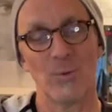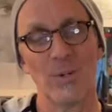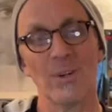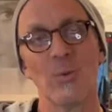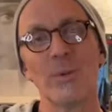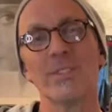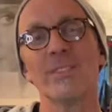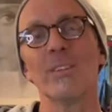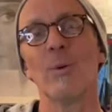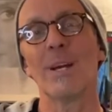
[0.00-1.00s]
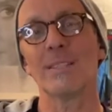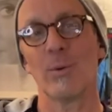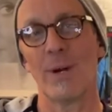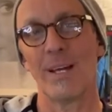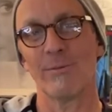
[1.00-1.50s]
We're still a ways
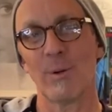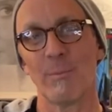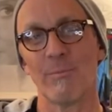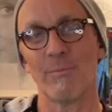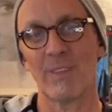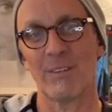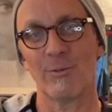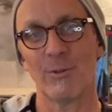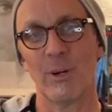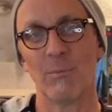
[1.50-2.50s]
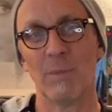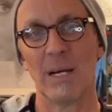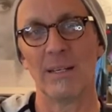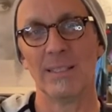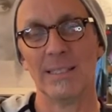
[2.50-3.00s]
away from
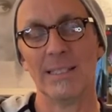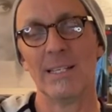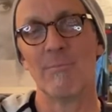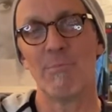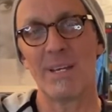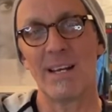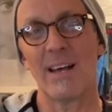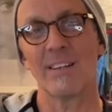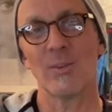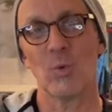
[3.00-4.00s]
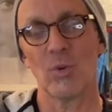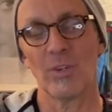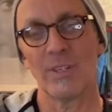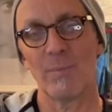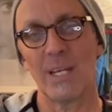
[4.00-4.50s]
being out in the
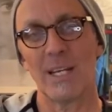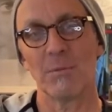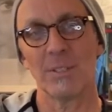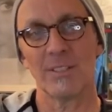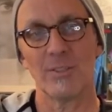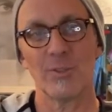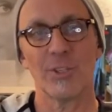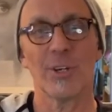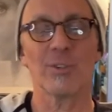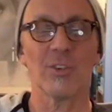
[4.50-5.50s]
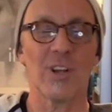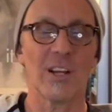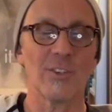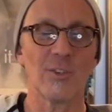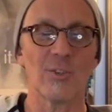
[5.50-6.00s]
world and being able to do shows or
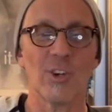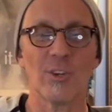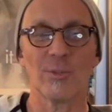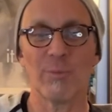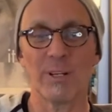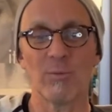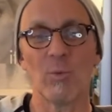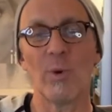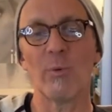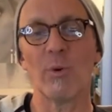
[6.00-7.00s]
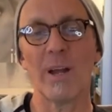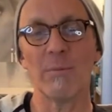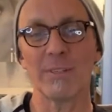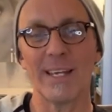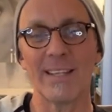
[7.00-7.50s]
not do shows. But when we're
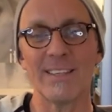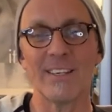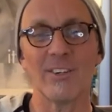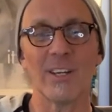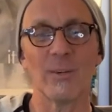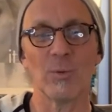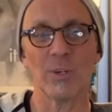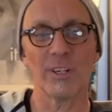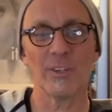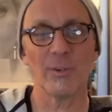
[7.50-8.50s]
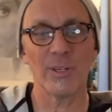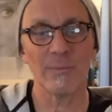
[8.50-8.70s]
able to get the internet, we're going to do it.